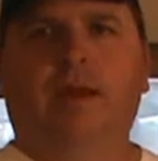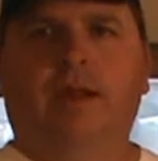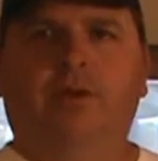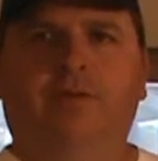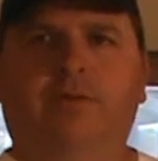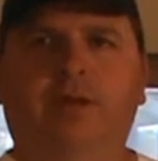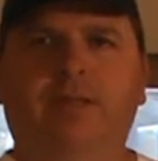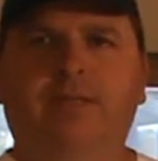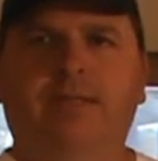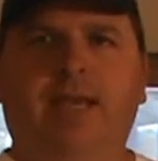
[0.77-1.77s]
Hello everyone,
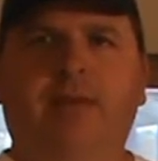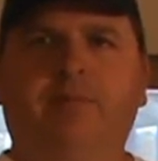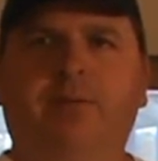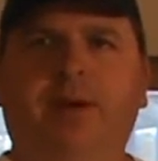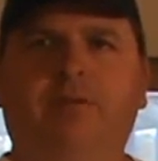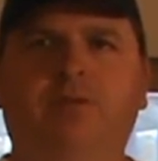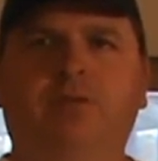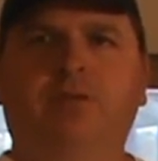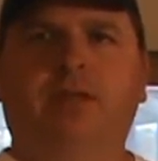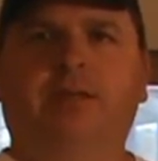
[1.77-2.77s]
this is Ken with Power
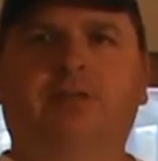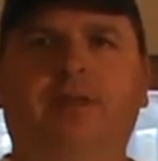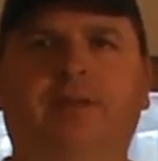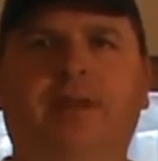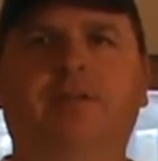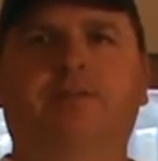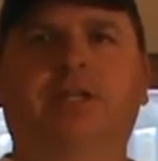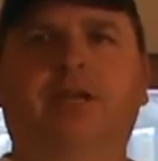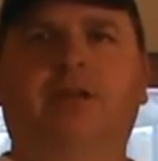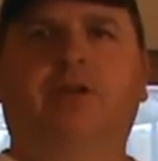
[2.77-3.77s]
Source Electric, and thanks for
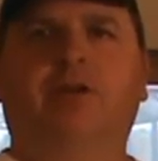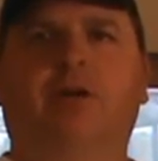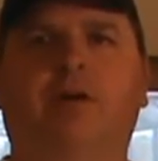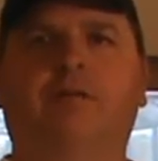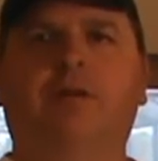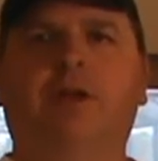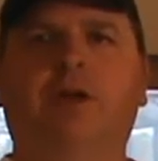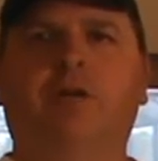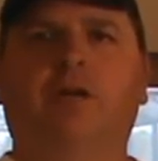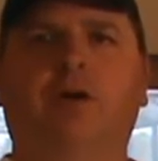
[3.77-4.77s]
checking out our
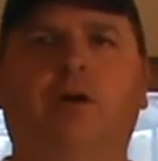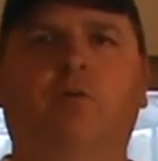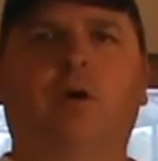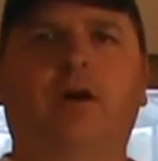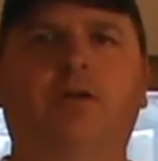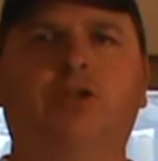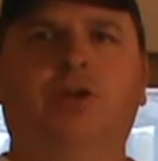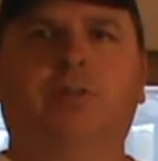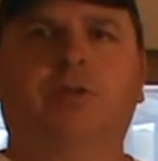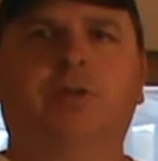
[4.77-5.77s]
video on wire
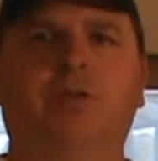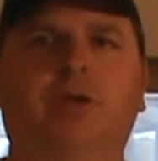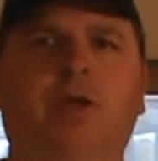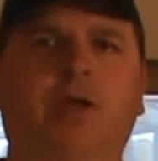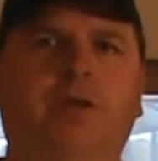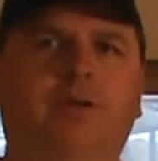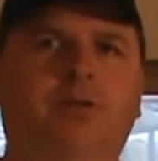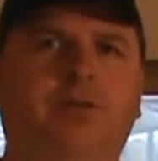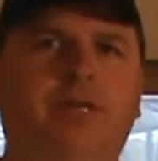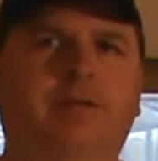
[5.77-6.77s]
strippers. There's
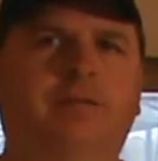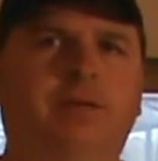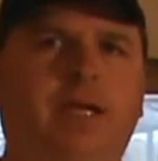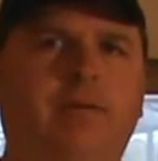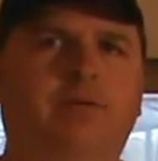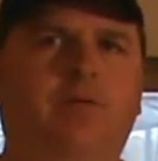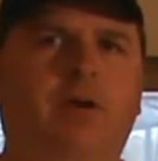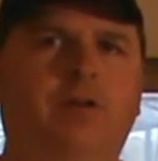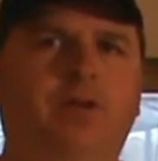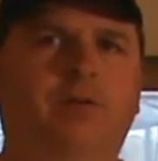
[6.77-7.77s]
three different types of
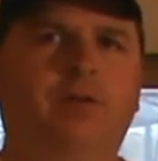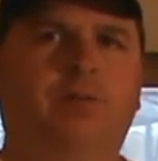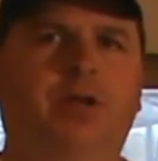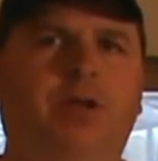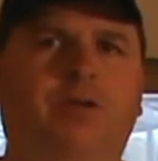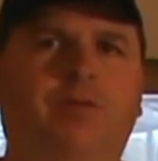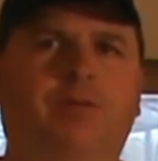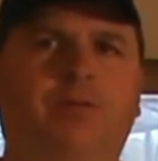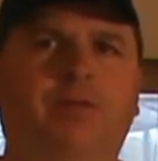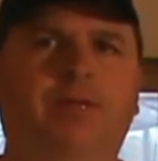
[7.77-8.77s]
wire strippers I'm going to go
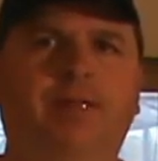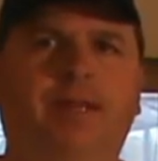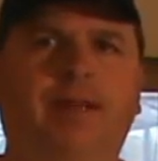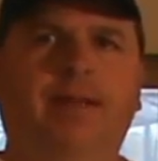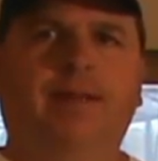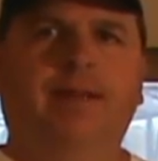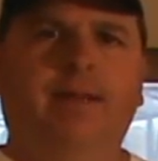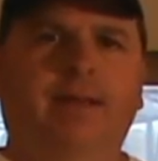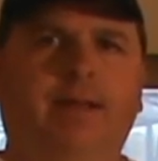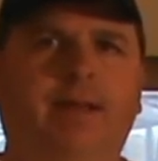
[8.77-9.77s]
through with you today.
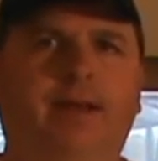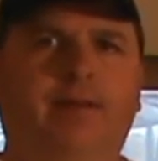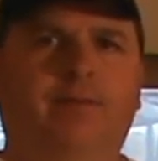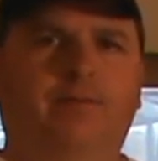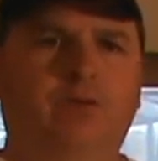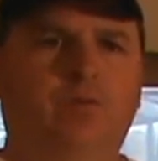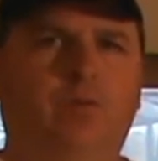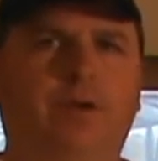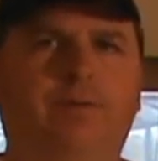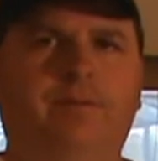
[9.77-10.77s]
And the first
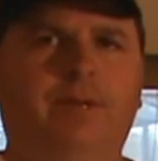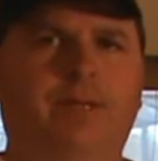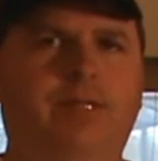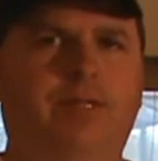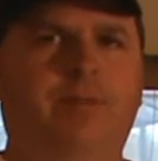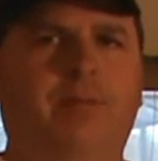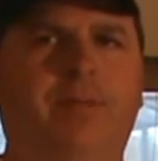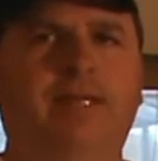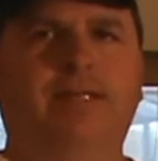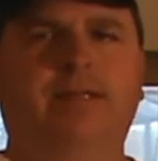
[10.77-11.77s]
one is going to be a
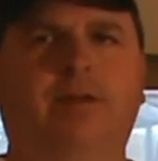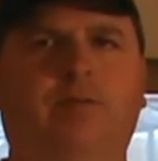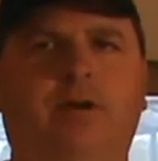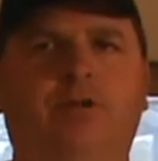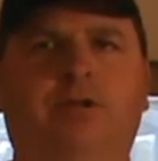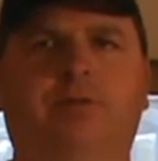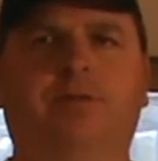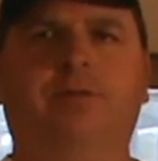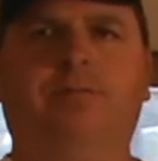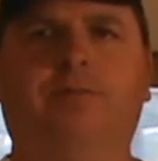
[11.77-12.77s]
basic set of wire
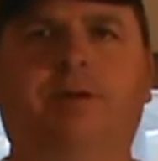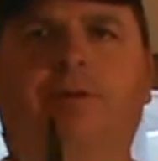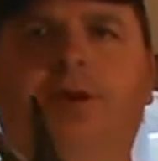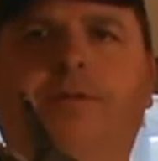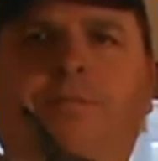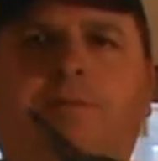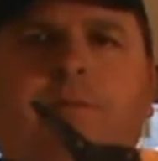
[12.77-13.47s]
strippers. Here we go.